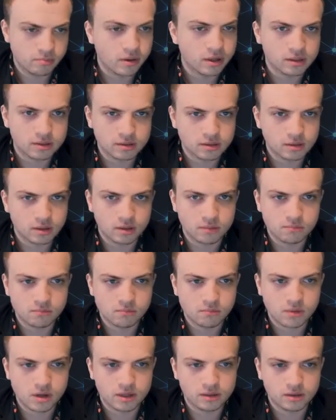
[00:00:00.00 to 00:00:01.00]
but
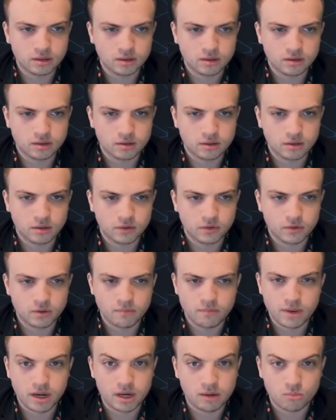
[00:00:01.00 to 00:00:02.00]
I think there are
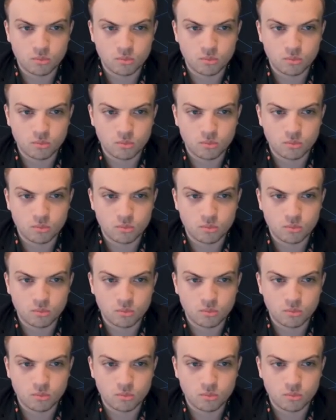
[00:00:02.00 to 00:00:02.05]
many